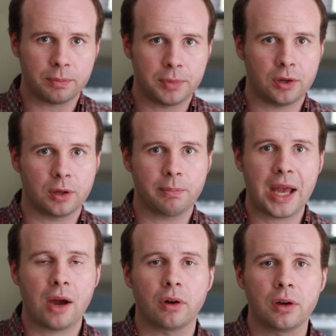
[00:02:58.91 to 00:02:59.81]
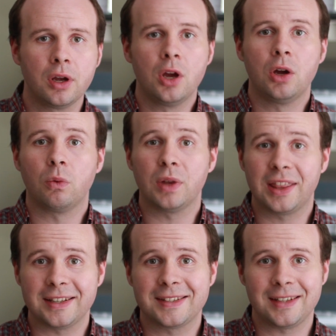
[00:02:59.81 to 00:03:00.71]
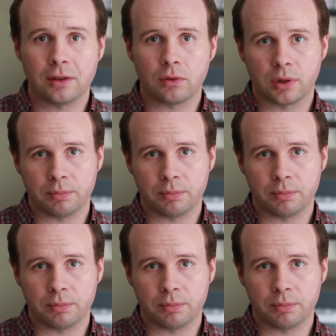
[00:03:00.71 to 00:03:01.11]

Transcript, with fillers: computing power within a single